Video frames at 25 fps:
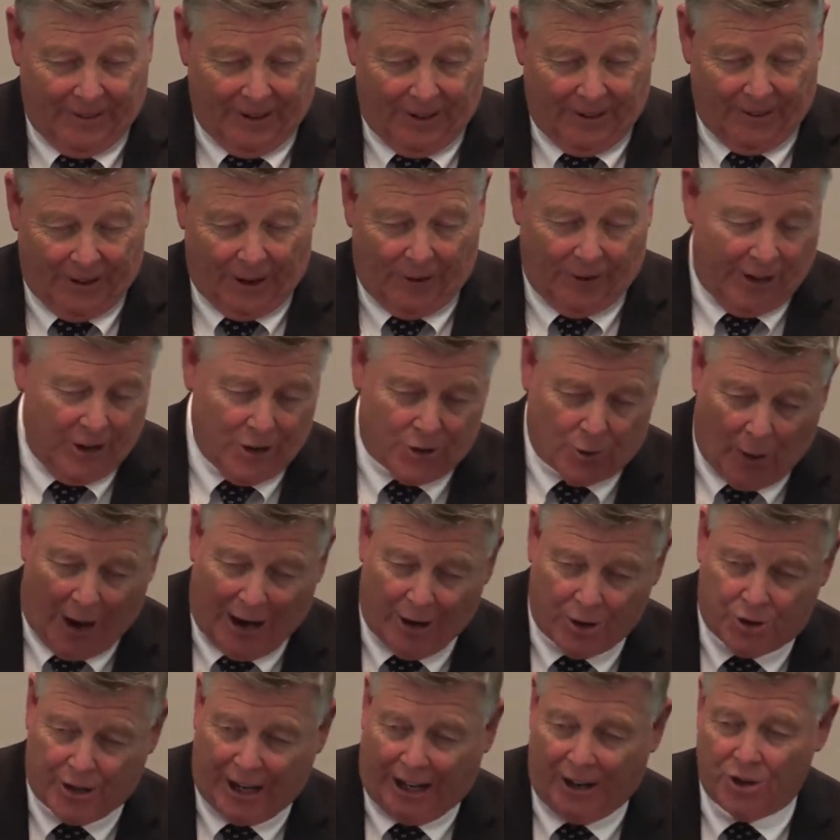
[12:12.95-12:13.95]
know, these greater
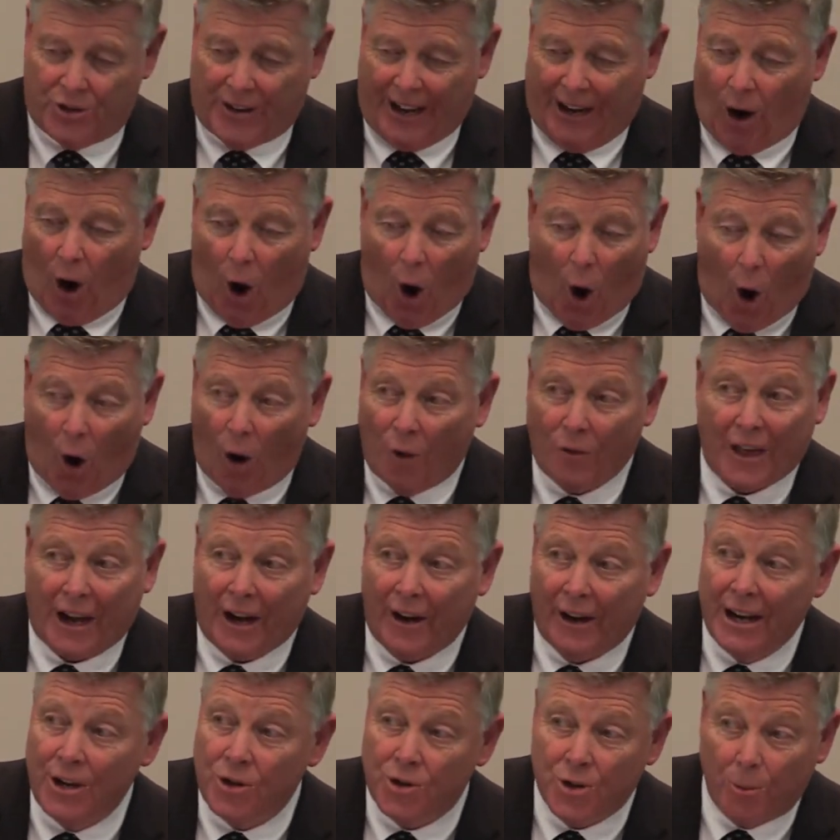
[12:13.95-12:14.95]
sinners than all that are
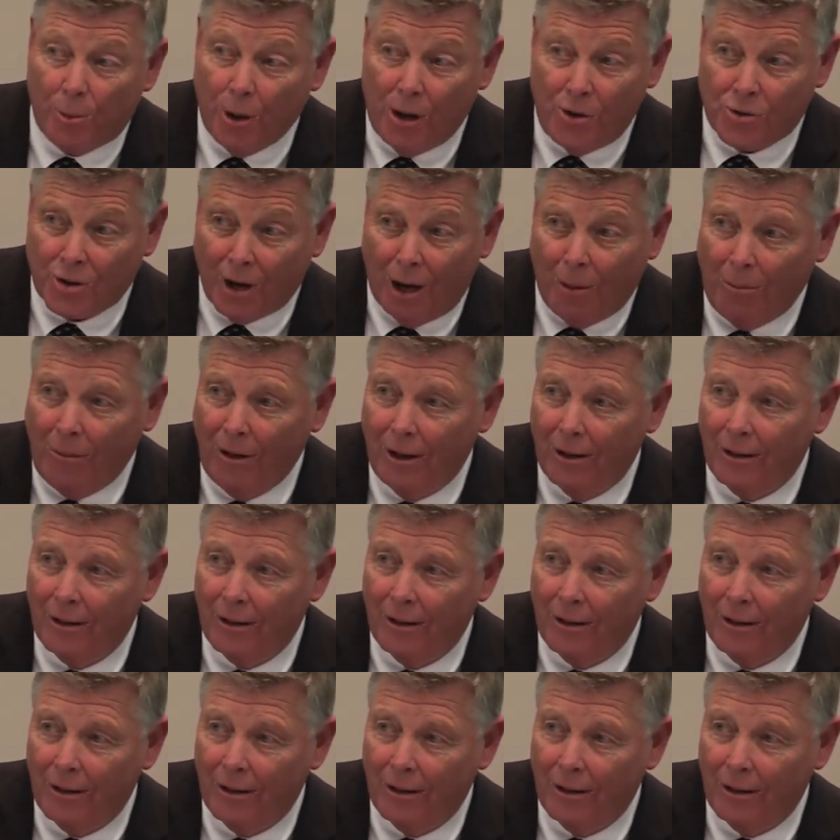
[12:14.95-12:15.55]
in Jerusalem?